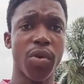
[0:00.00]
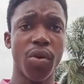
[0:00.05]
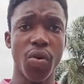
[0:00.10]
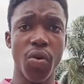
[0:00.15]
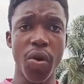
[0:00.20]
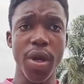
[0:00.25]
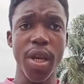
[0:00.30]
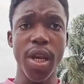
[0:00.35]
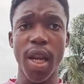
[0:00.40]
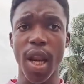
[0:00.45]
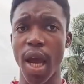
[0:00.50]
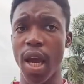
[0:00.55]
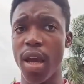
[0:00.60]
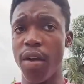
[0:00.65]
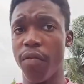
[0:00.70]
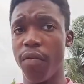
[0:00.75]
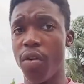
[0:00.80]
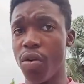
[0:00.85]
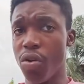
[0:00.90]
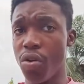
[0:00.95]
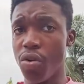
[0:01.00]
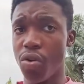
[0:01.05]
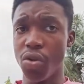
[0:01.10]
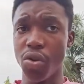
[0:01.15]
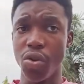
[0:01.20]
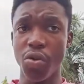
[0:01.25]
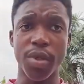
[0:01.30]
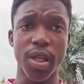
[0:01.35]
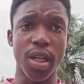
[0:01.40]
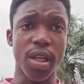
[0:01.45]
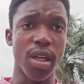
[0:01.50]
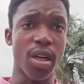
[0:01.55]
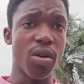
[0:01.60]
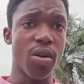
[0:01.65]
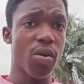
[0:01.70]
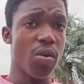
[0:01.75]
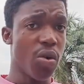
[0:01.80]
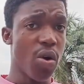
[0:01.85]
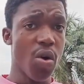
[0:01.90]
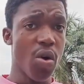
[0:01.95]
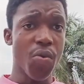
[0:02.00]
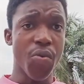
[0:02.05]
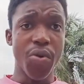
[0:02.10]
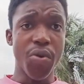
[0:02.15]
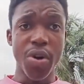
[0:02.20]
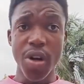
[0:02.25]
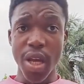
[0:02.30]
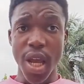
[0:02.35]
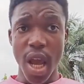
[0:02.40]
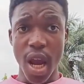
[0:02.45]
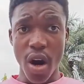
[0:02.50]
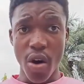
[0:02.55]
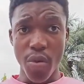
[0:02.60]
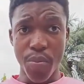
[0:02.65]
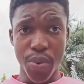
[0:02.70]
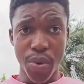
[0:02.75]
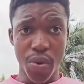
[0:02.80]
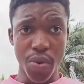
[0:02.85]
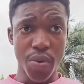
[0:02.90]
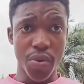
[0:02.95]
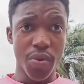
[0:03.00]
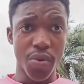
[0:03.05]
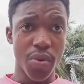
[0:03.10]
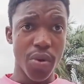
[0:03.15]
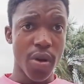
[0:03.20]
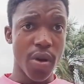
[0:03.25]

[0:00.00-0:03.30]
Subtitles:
going live on your YouTube channel, will really help you